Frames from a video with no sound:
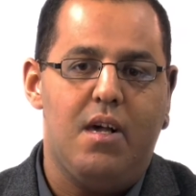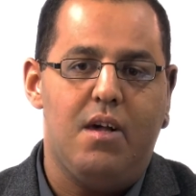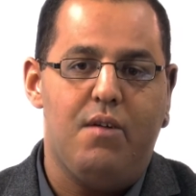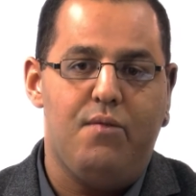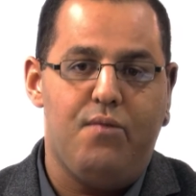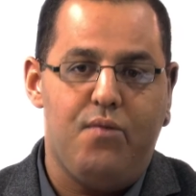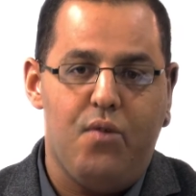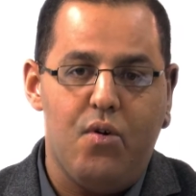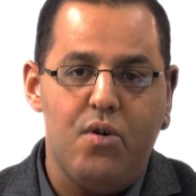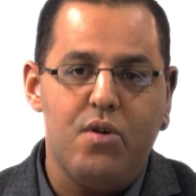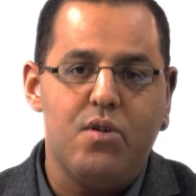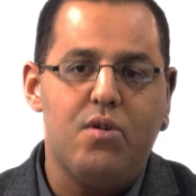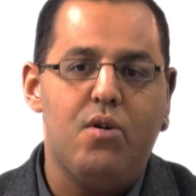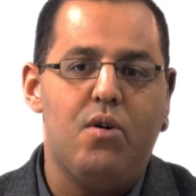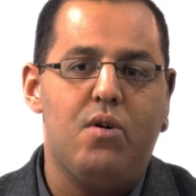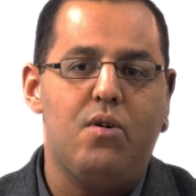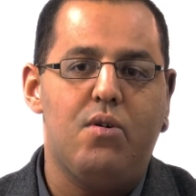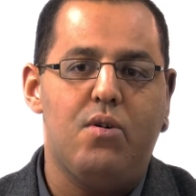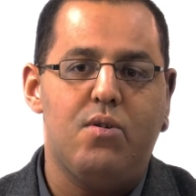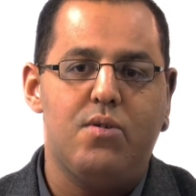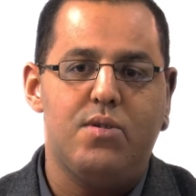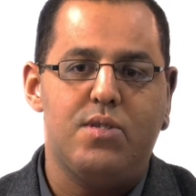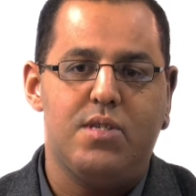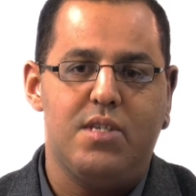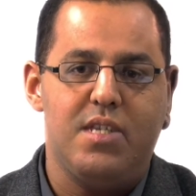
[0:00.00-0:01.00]
phone
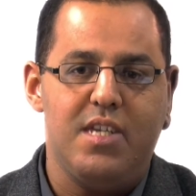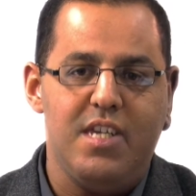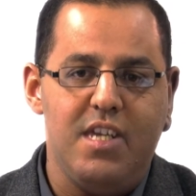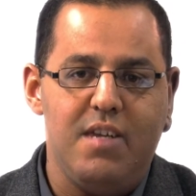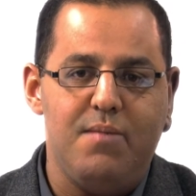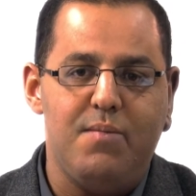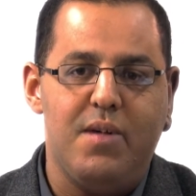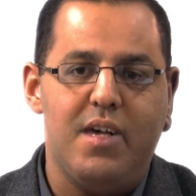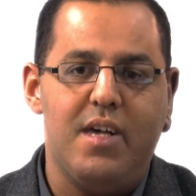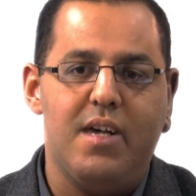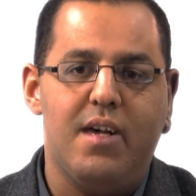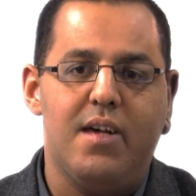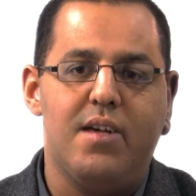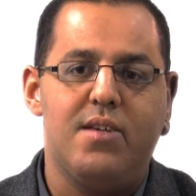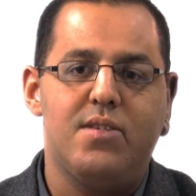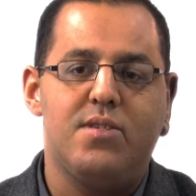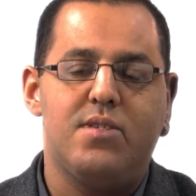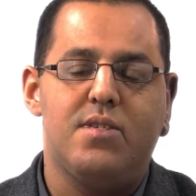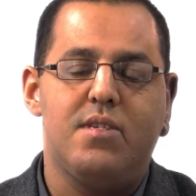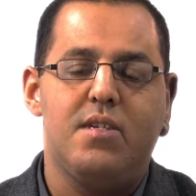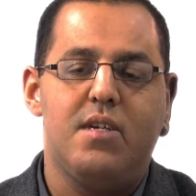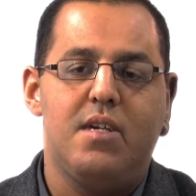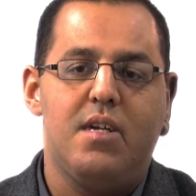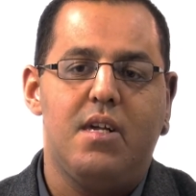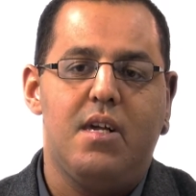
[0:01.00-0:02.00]
calls and
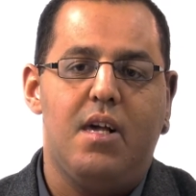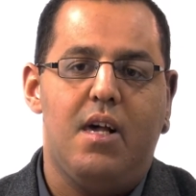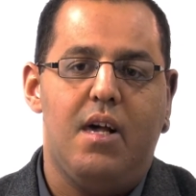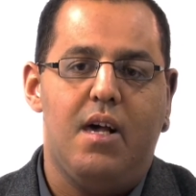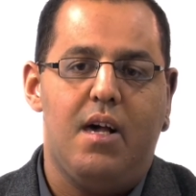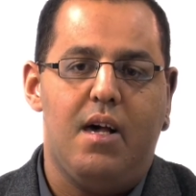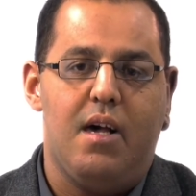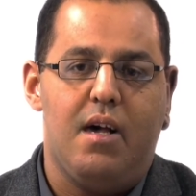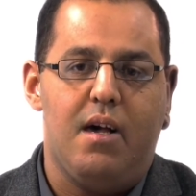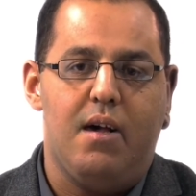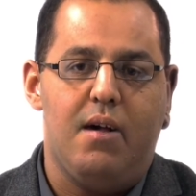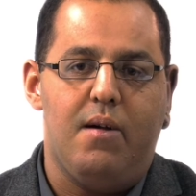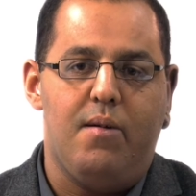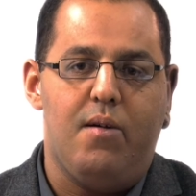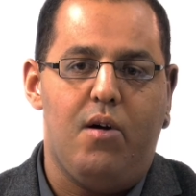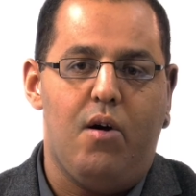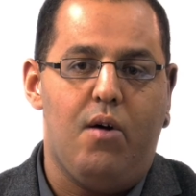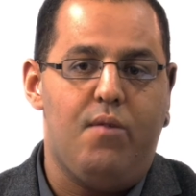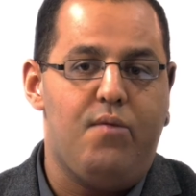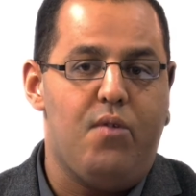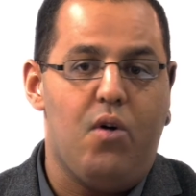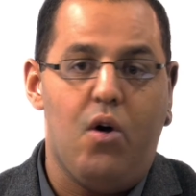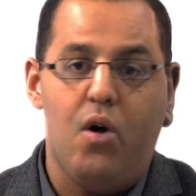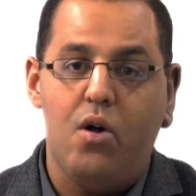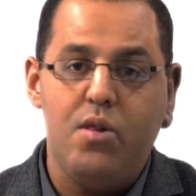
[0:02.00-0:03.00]
emails
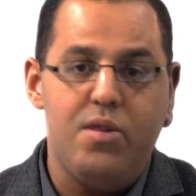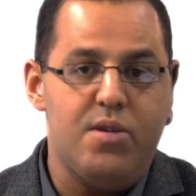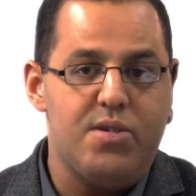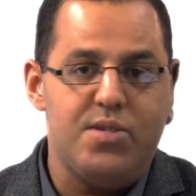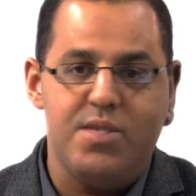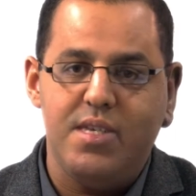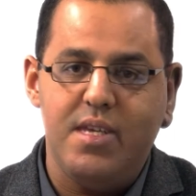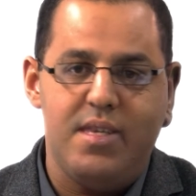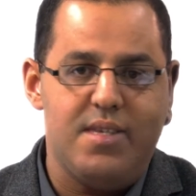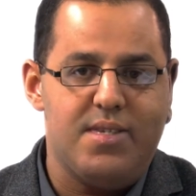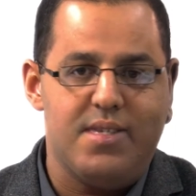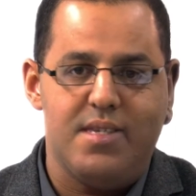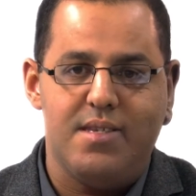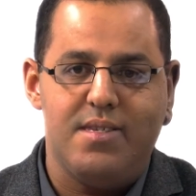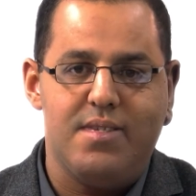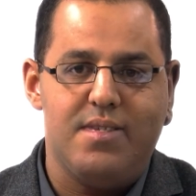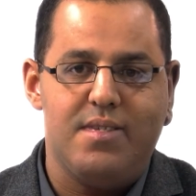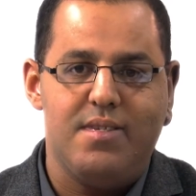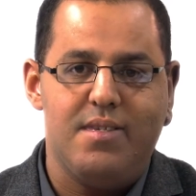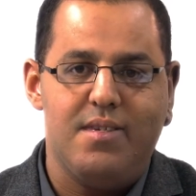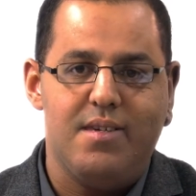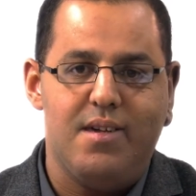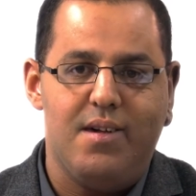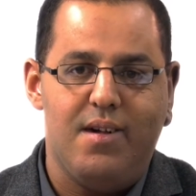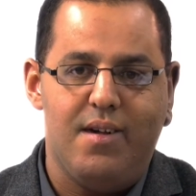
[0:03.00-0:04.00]
of all the
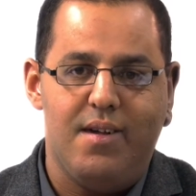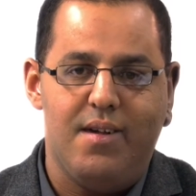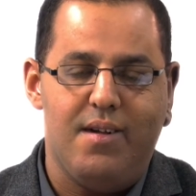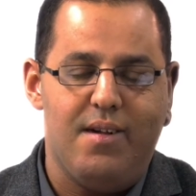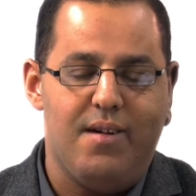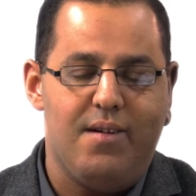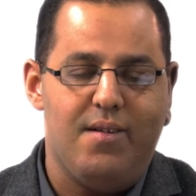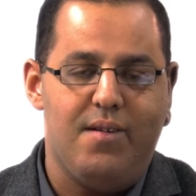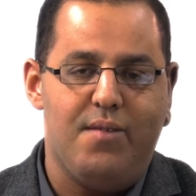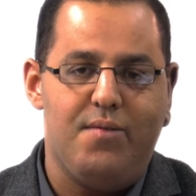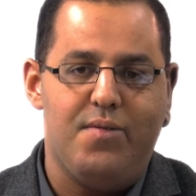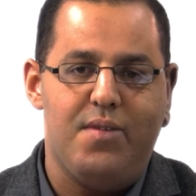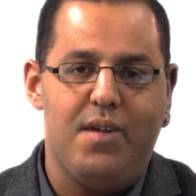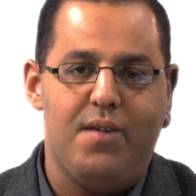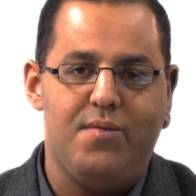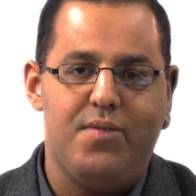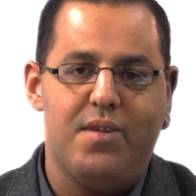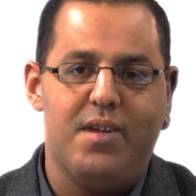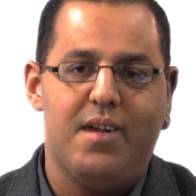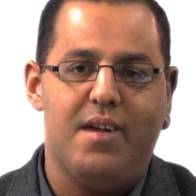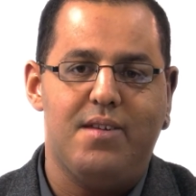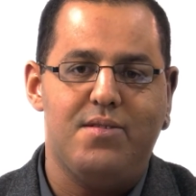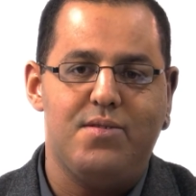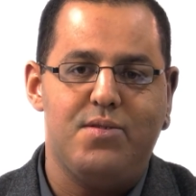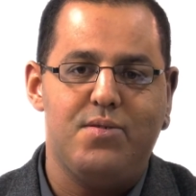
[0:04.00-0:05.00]
citizens of the
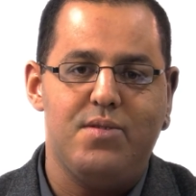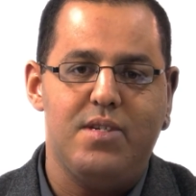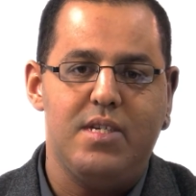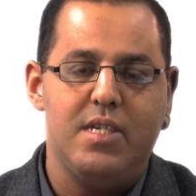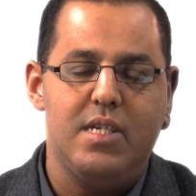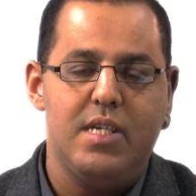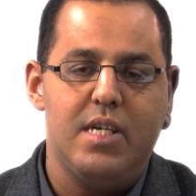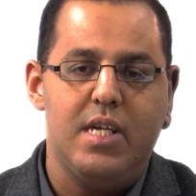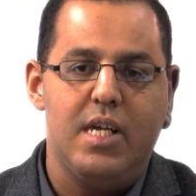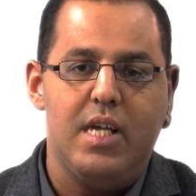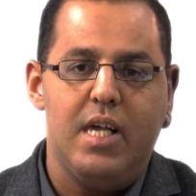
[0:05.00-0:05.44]
country.